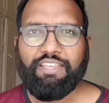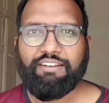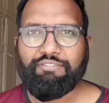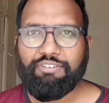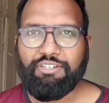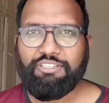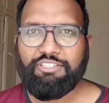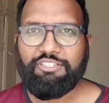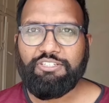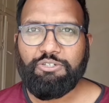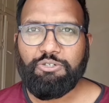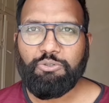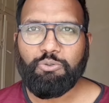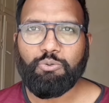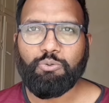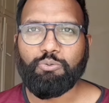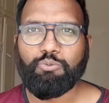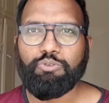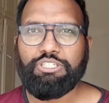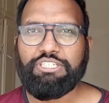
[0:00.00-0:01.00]
with you,
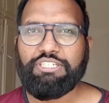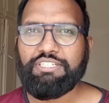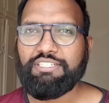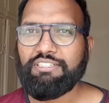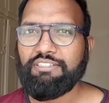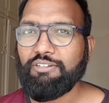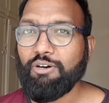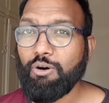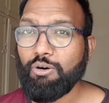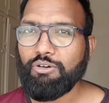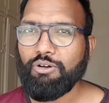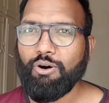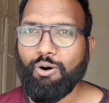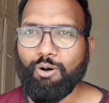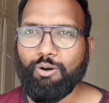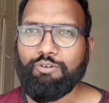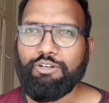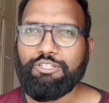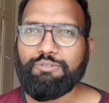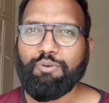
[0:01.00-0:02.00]
which is not
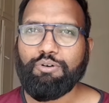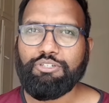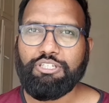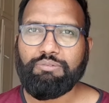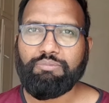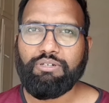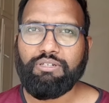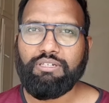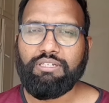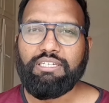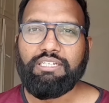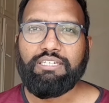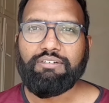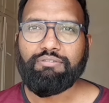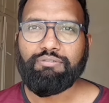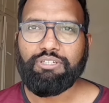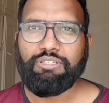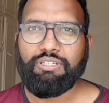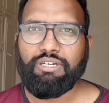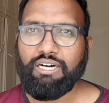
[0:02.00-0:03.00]
always possible
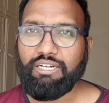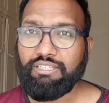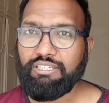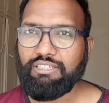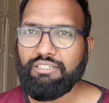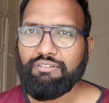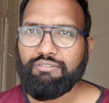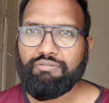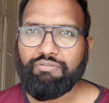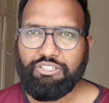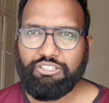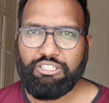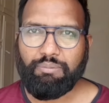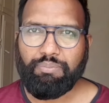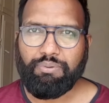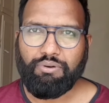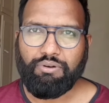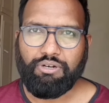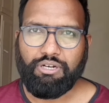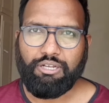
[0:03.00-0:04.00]
with other visa
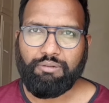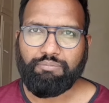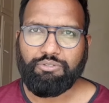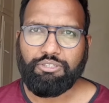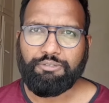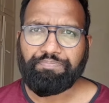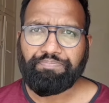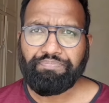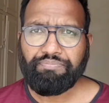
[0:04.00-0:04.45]
programs.